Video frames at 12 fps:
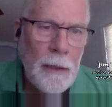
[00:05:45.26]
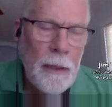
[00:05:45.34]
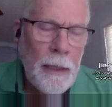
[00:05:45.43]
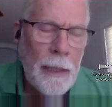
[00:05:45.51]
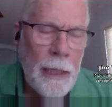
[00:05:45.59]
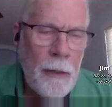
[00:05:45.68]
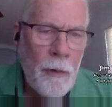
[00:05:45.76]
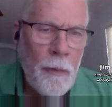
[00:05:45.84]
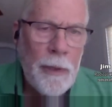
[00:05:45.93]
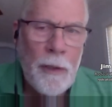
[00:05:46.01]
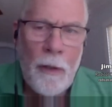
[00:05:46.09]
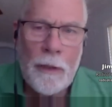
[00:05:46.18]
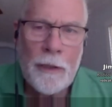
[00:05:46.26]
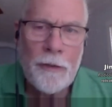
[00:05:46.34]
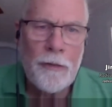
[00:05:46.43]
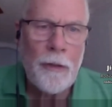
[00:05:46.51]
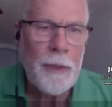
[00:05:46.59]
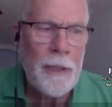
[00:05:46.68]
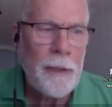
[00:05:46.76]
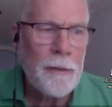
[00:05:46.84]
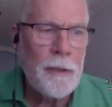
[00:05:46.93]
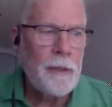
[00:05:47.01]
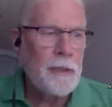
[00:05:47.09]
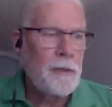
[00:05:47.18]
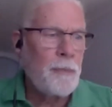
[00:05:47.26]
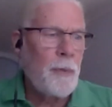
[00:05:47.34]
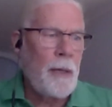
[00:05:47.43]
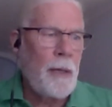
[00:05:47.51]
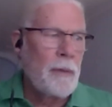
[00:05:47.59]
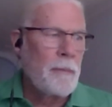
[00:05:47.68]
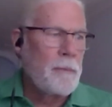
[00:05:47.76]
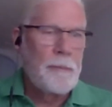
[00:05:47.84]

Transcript: And how are we all contributing to this problem?